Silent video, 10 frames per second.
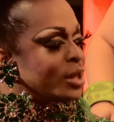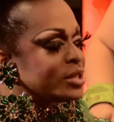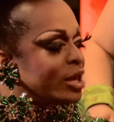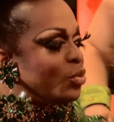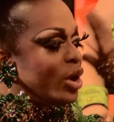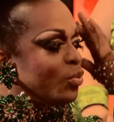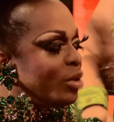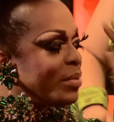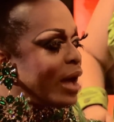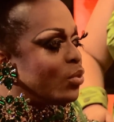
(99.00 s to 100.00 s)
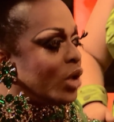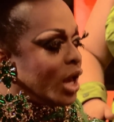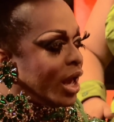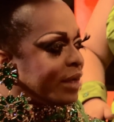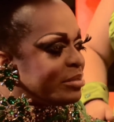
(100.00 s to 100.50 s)
I get it went with my
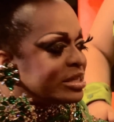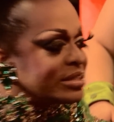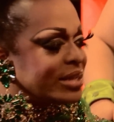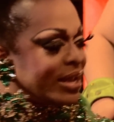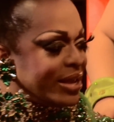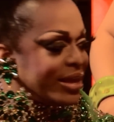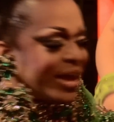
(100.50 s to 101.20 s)
wig, Miss D.